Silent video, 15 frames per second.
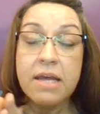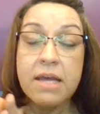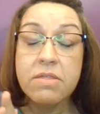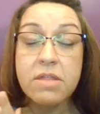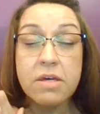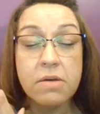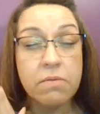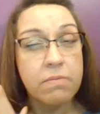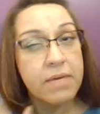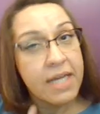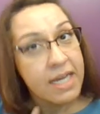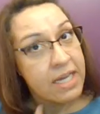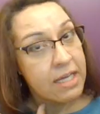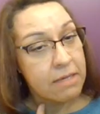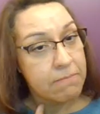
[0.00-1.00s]
The
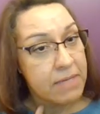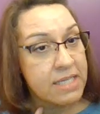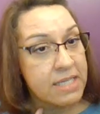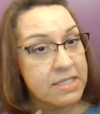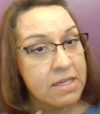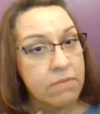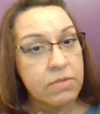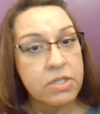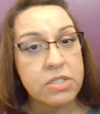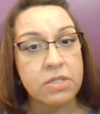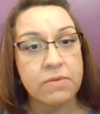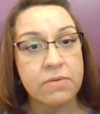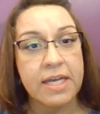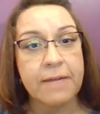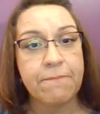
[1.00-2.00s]
reading piece that we're
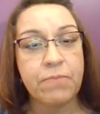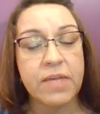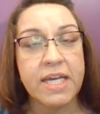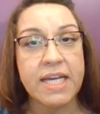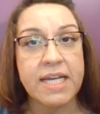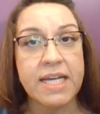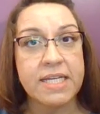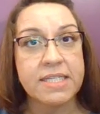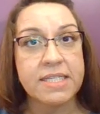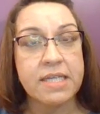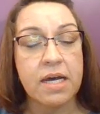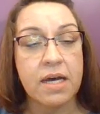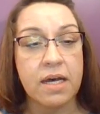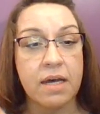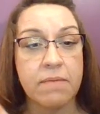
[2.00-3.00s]
doing is
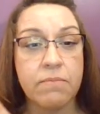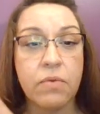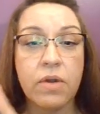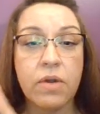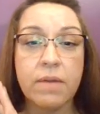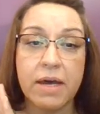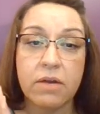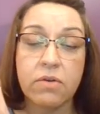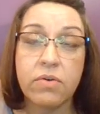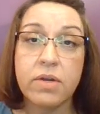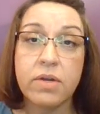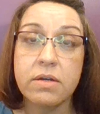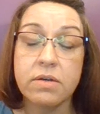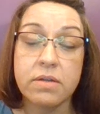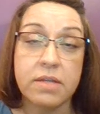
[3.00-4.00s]
more about
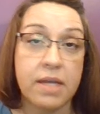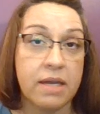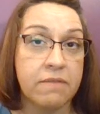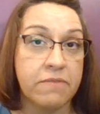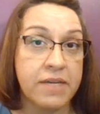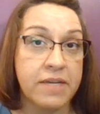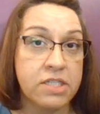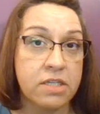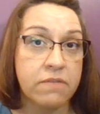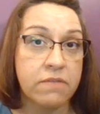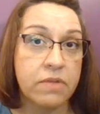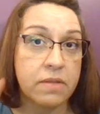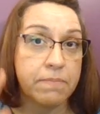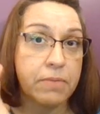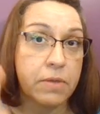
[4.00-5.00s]
critical nonfiction
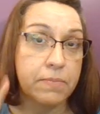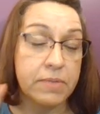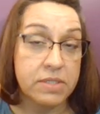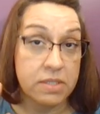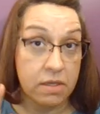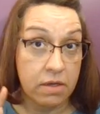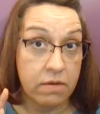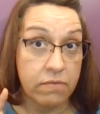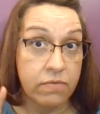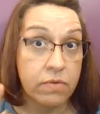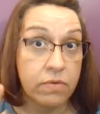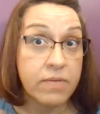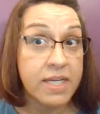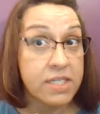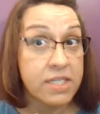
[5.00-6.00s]
for the purpose of
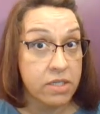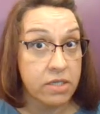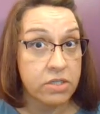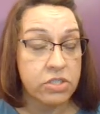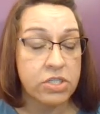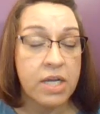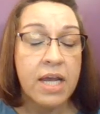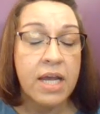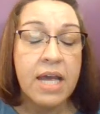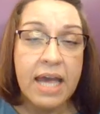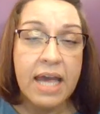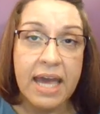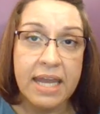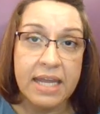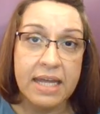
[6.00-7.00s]
research.
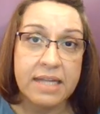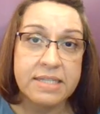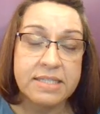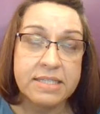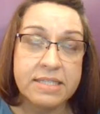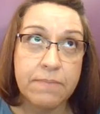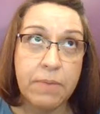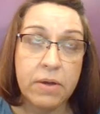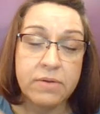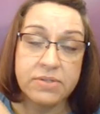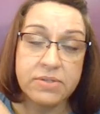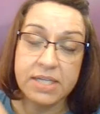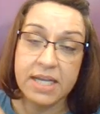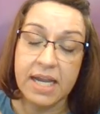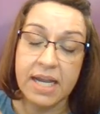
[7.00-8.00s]
And it's
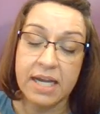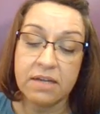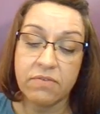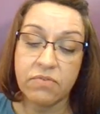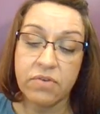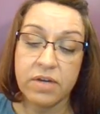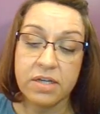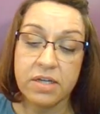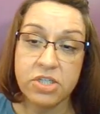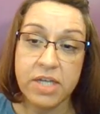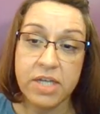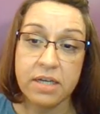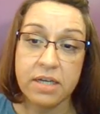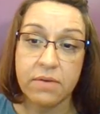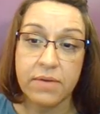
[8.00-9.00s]
supposed to kind of
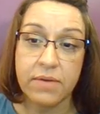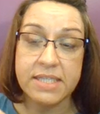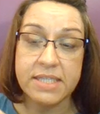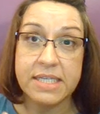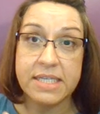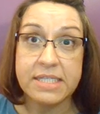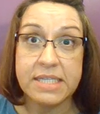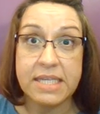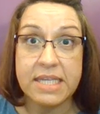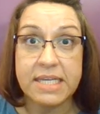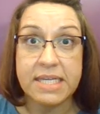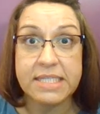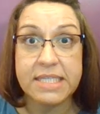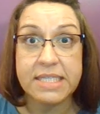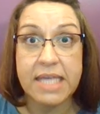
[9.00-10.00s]
crescendo us into
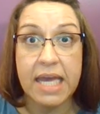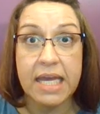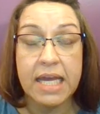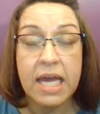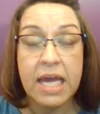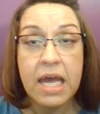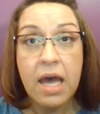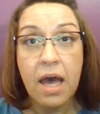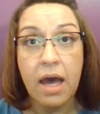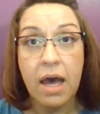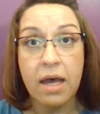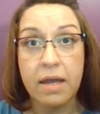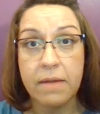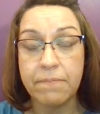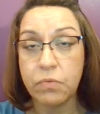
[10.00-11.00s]
this like
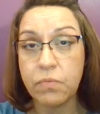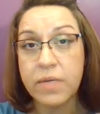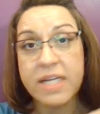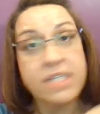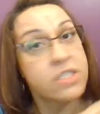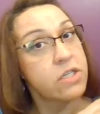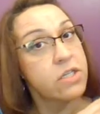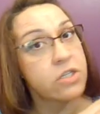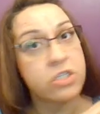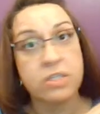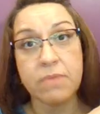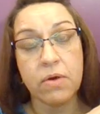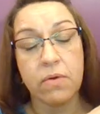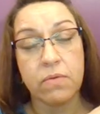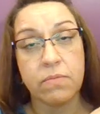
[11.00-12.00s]
research
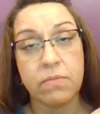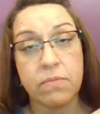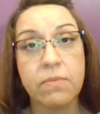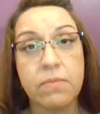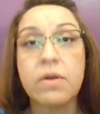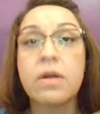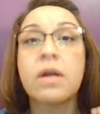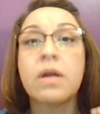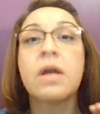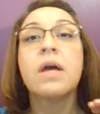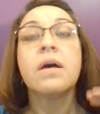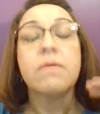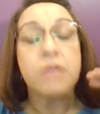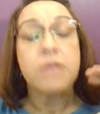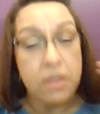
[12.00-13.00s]
mode where
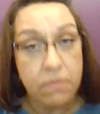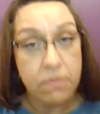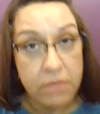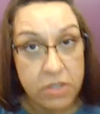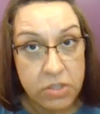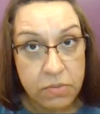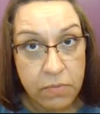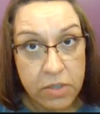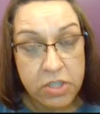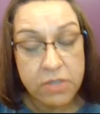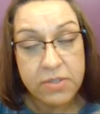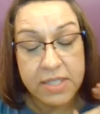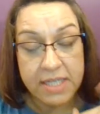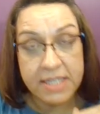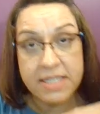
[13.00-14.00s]
we're
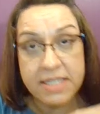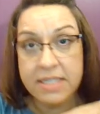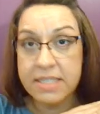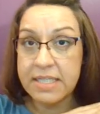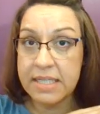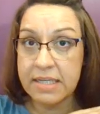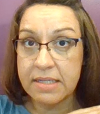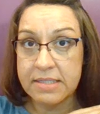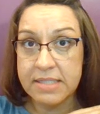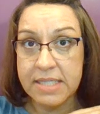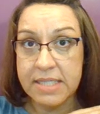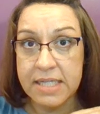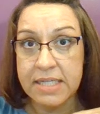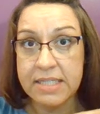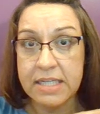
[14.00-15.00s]
choosing to
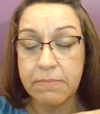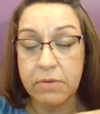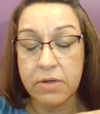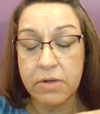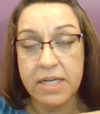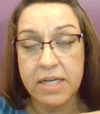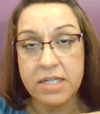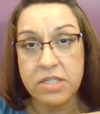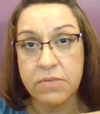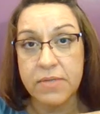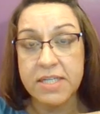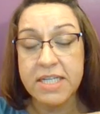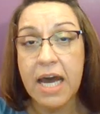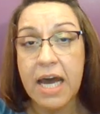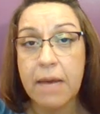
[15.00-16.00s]
dig deeper into a
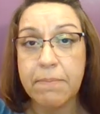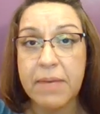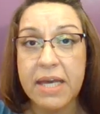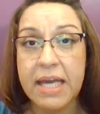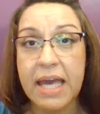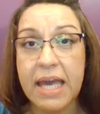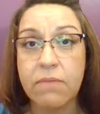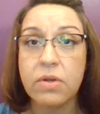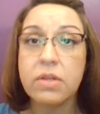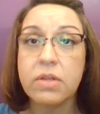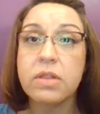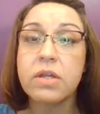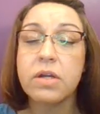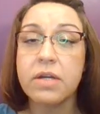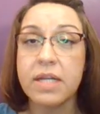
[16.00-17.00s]
topic, and we're
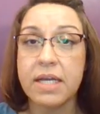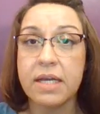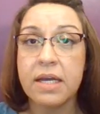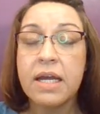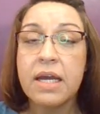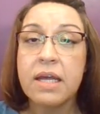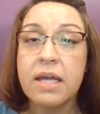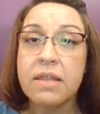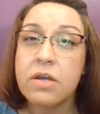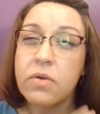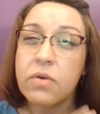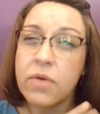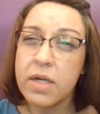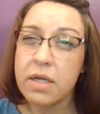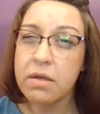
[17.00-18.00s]
learning the
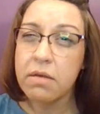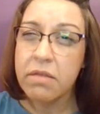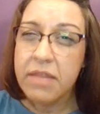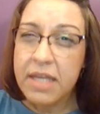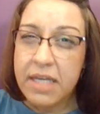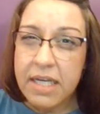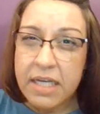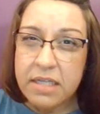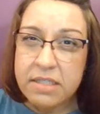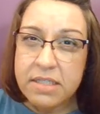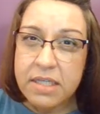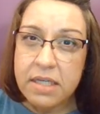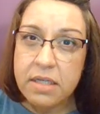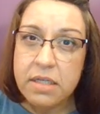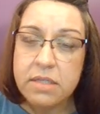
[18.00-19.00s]
critical thinking
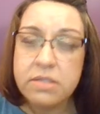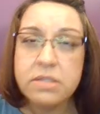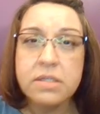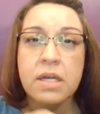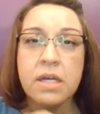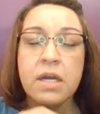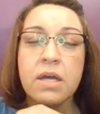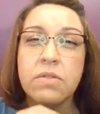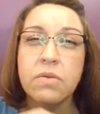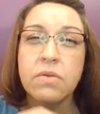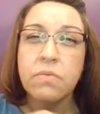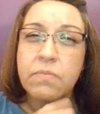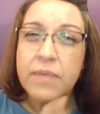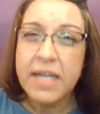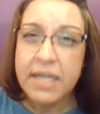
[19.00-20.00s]
skills, the
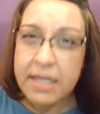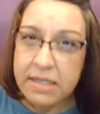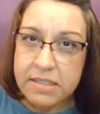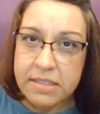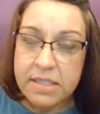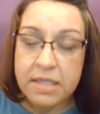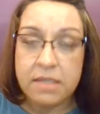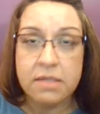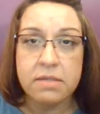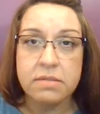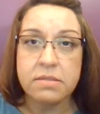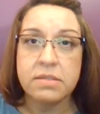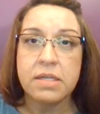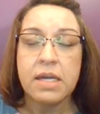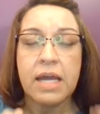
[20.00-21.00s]
reading
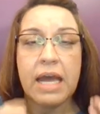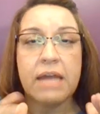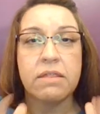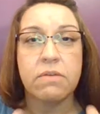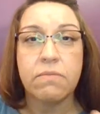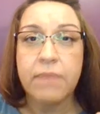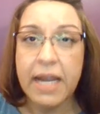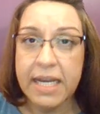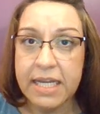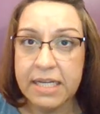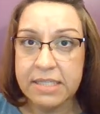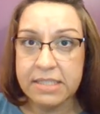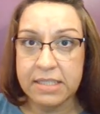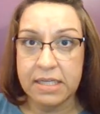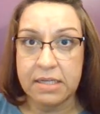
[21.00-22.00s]
skills, and the writing
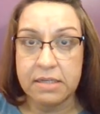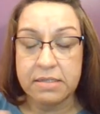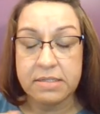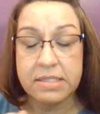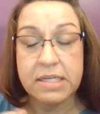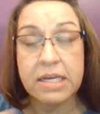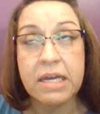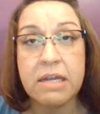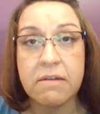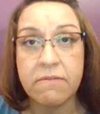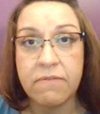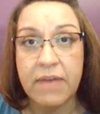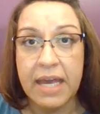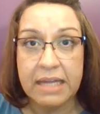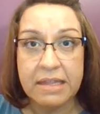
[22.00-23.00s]
skills to
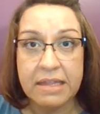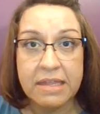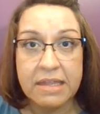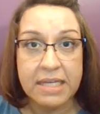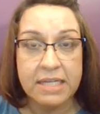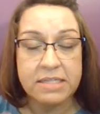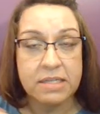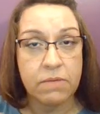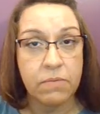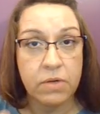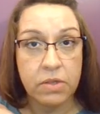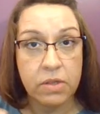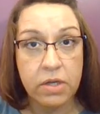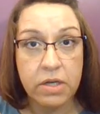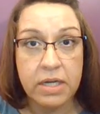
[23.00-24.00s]
convey the things that
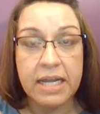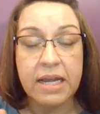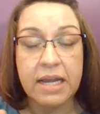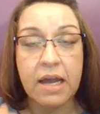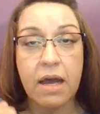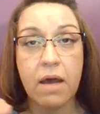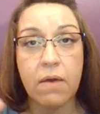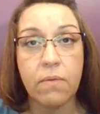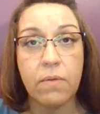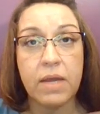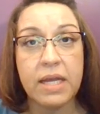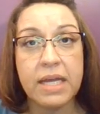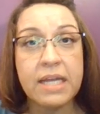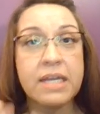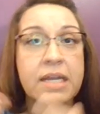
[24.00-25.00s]
we're learning
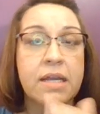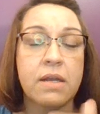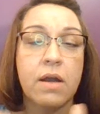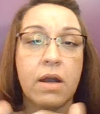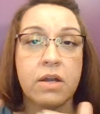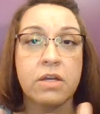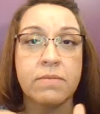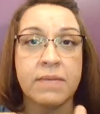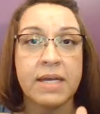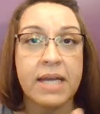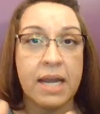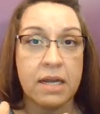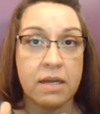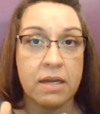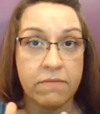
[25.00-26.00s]
in an argument
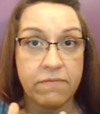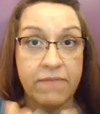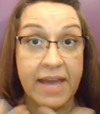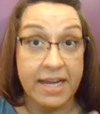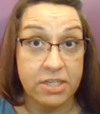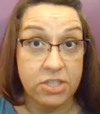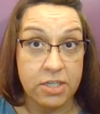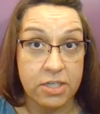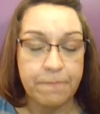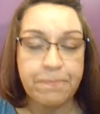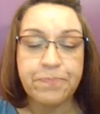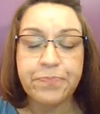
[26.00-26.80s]
kind of fashion.